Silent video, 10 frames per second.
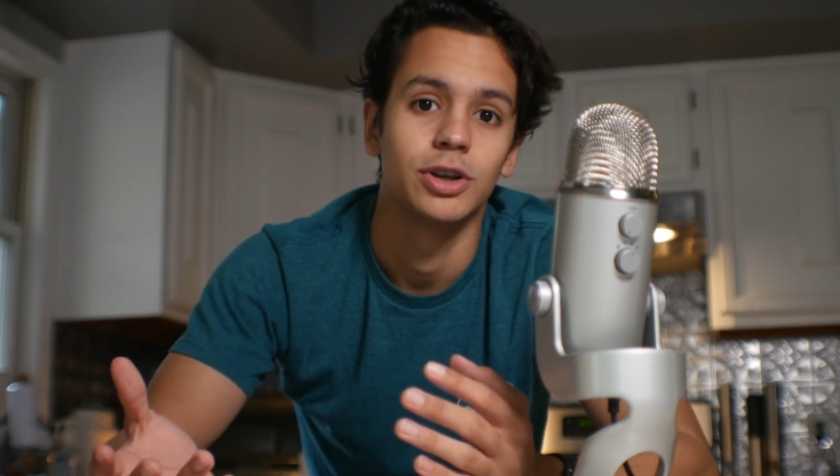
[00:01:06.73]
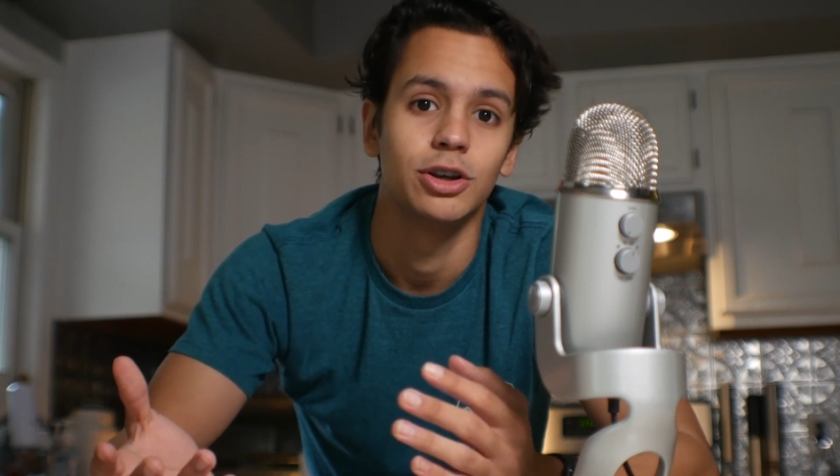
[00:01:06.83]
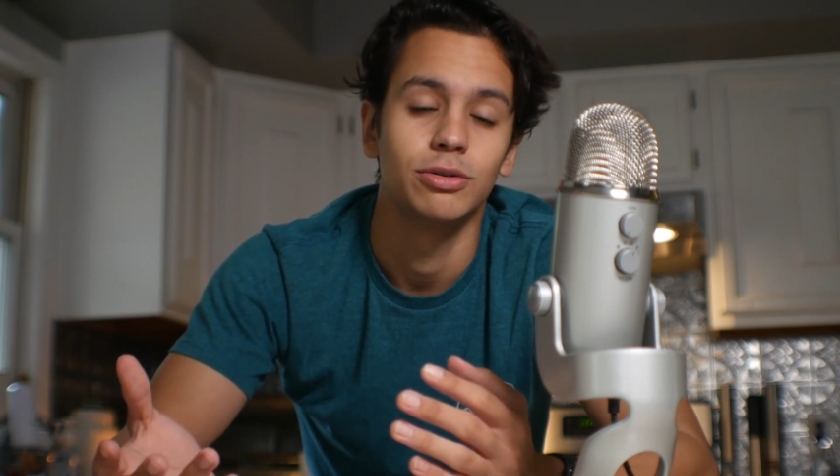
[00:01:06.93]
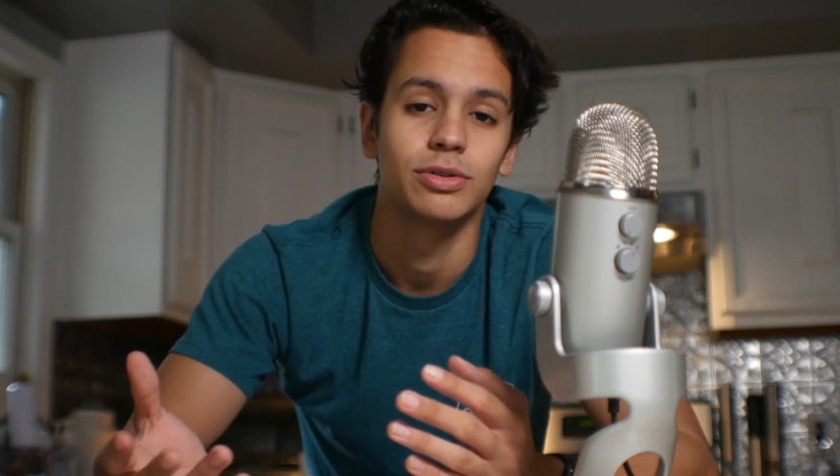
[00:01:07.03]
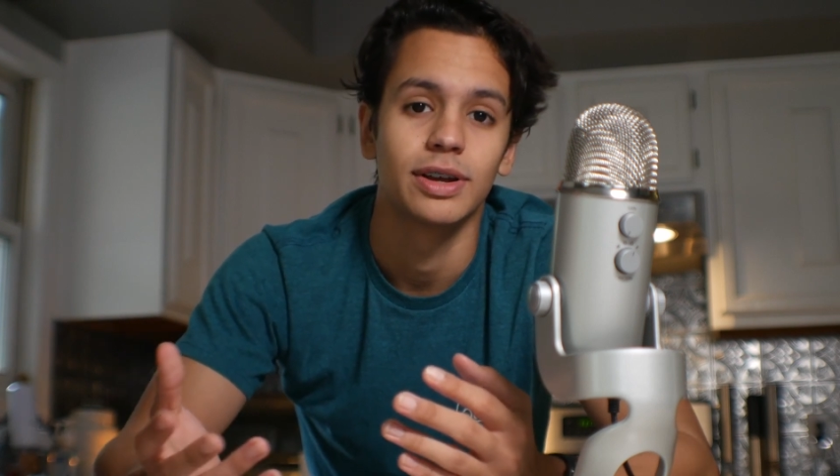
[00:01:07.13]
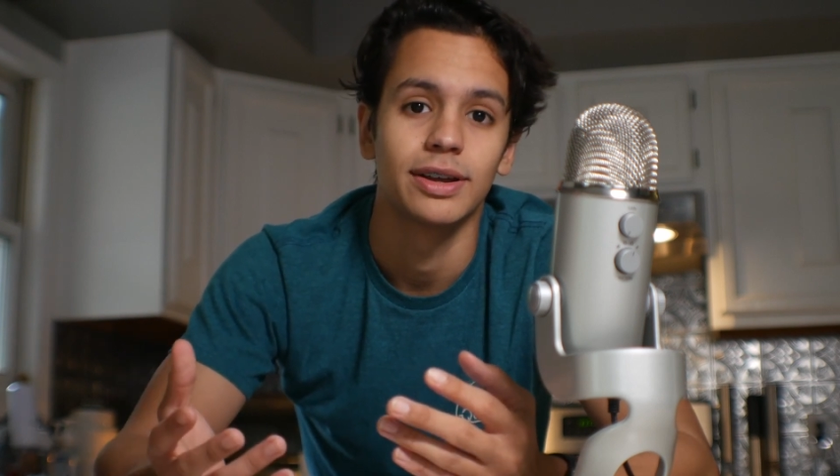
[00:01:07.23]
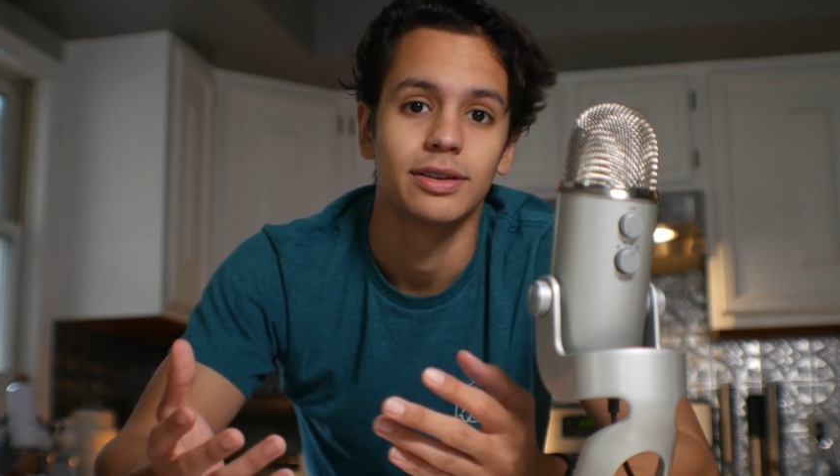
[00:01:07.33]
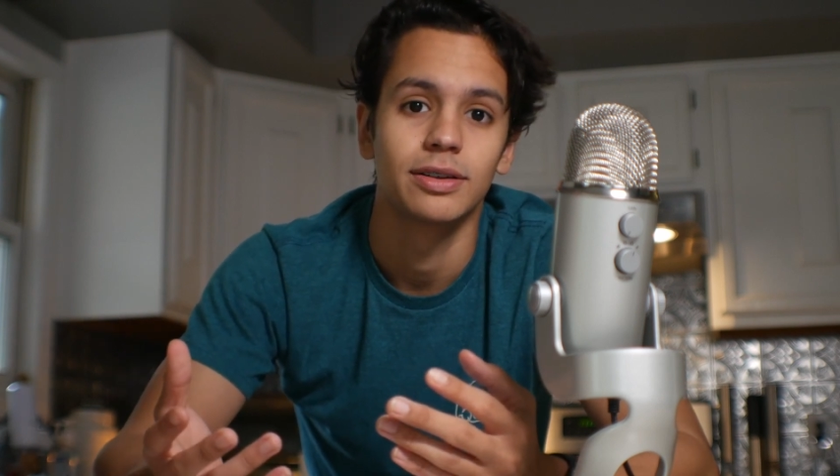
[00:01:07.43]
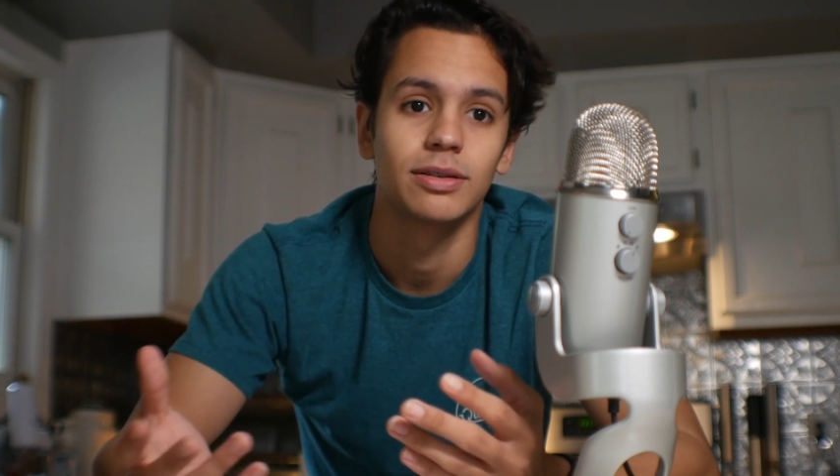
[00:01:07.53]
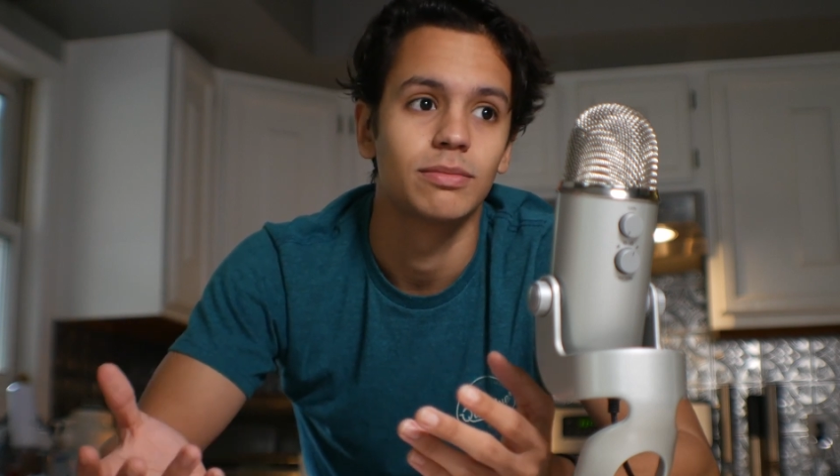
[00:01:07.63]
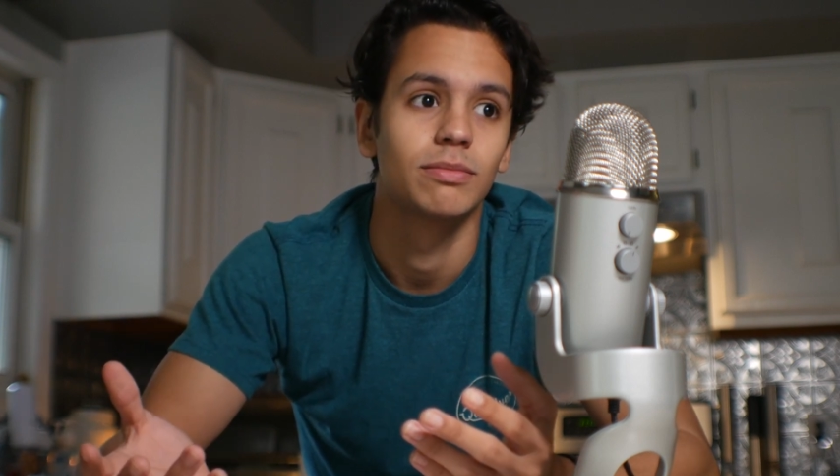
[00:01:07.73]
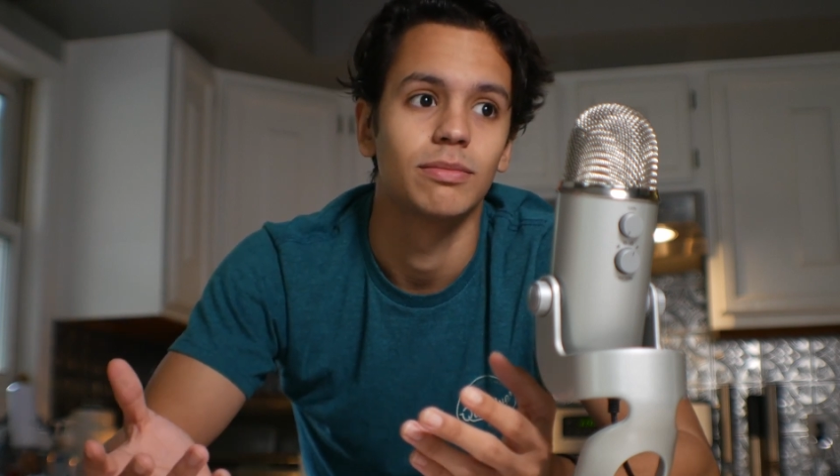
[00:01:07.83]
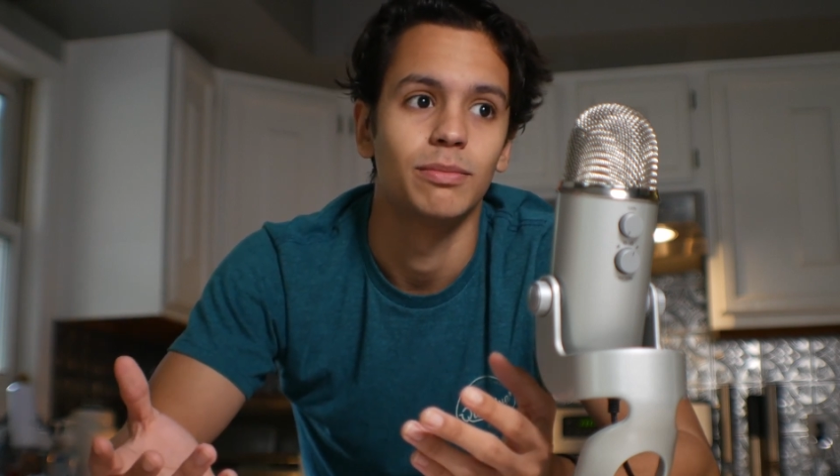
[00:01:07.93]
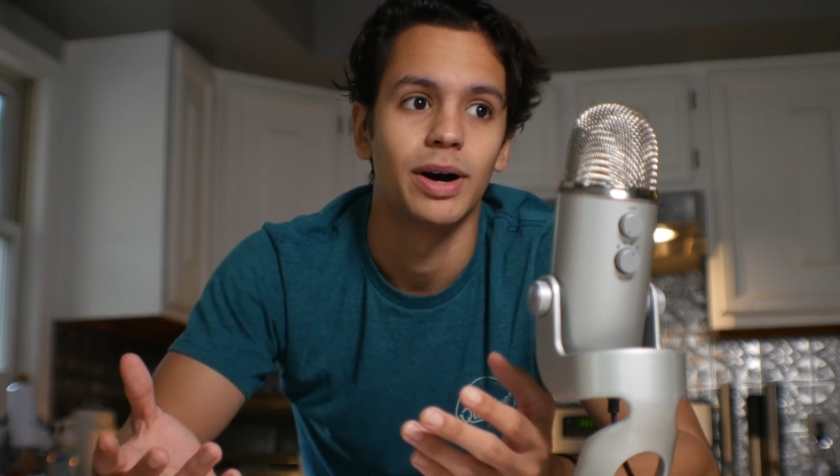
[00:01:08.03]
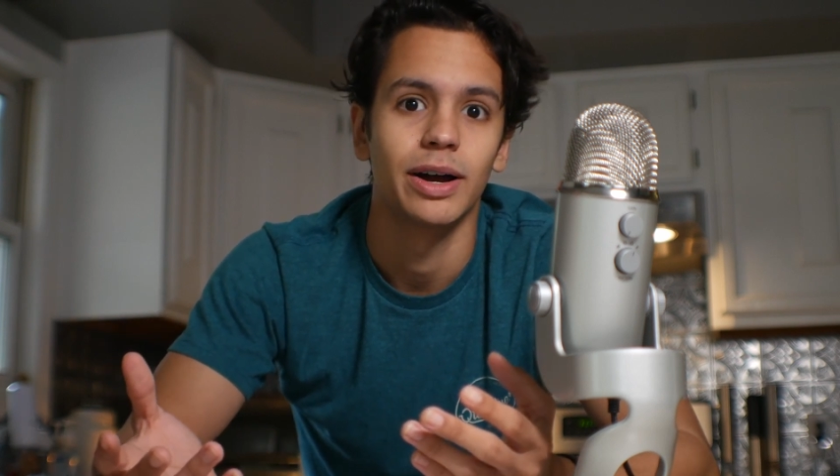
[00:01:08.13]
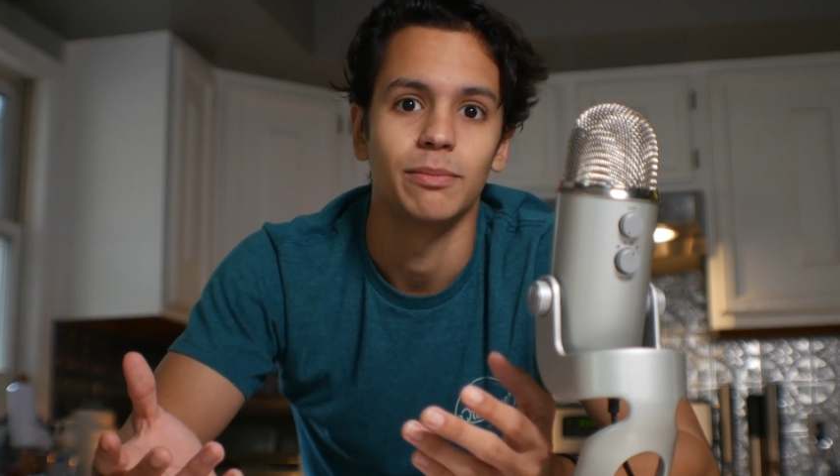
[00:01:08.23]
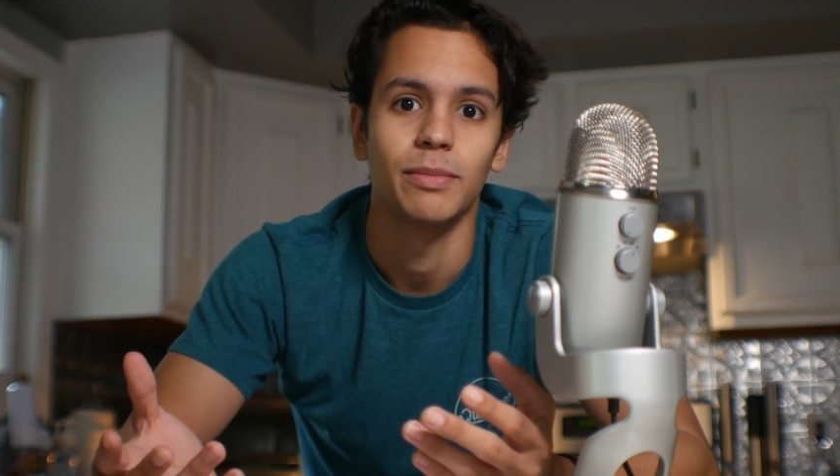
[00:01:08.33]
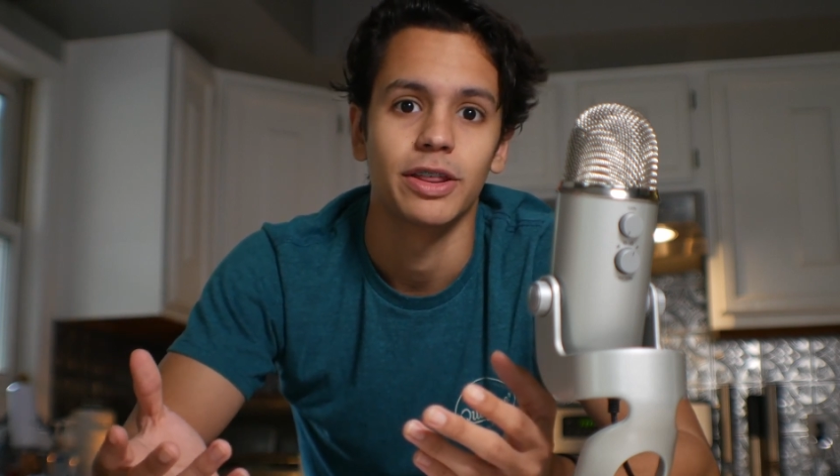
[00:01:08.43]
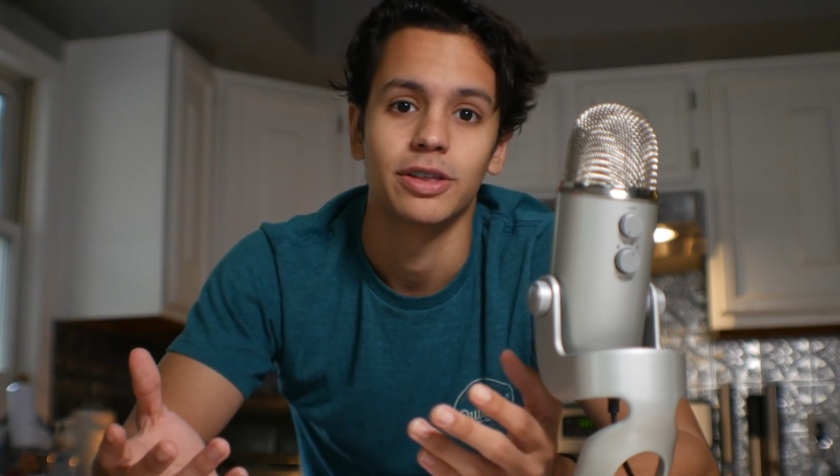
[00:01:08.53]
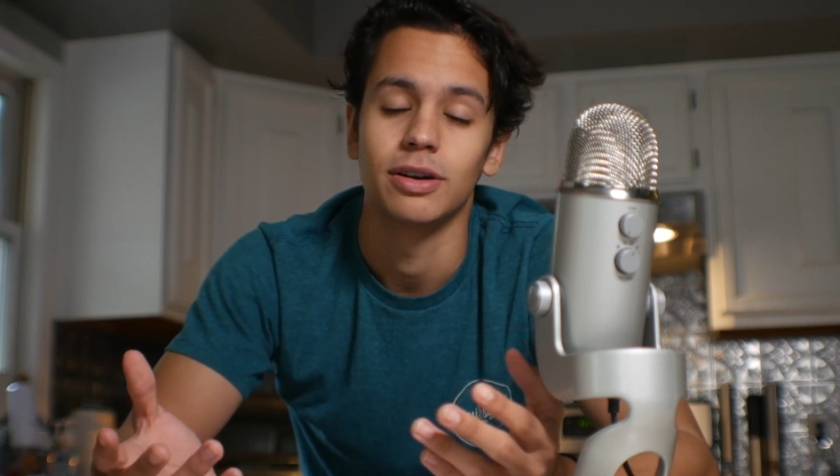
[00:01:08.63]
use as my
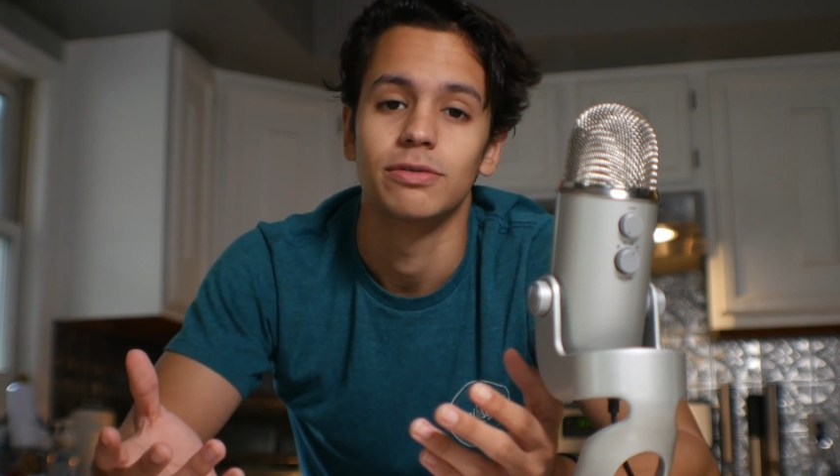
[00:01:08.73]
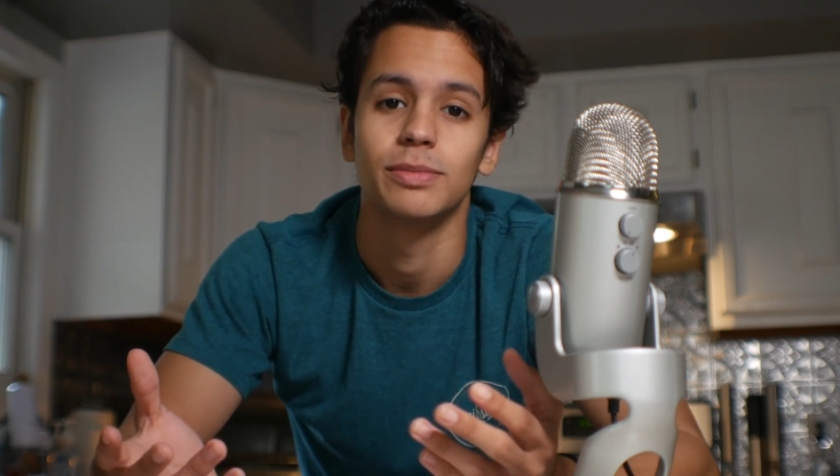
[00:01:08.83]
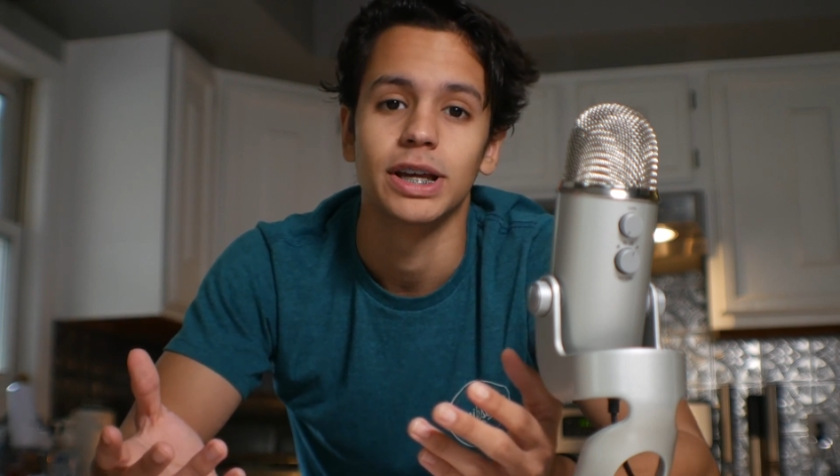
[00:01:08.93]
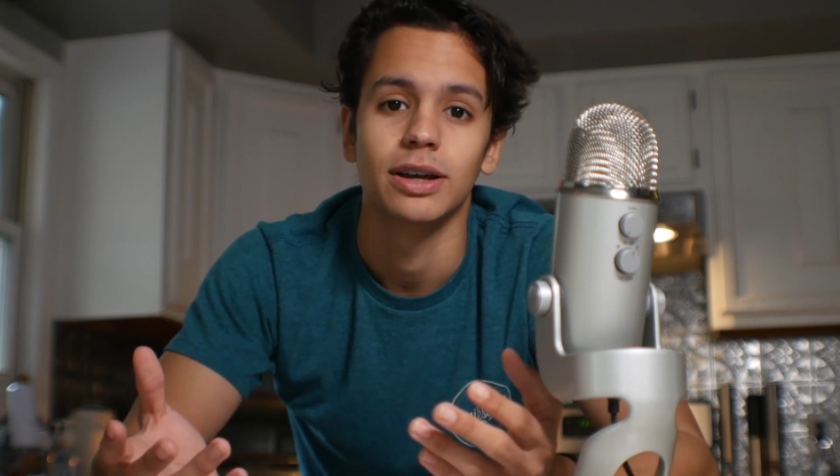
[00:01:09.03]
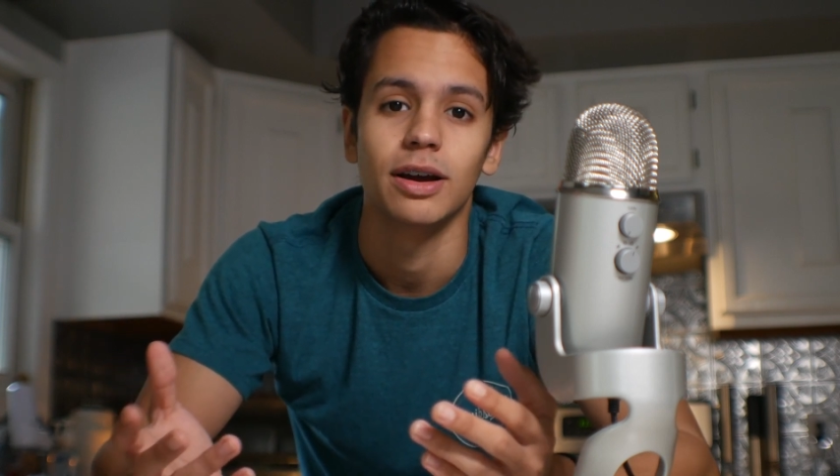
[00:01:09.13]
method of making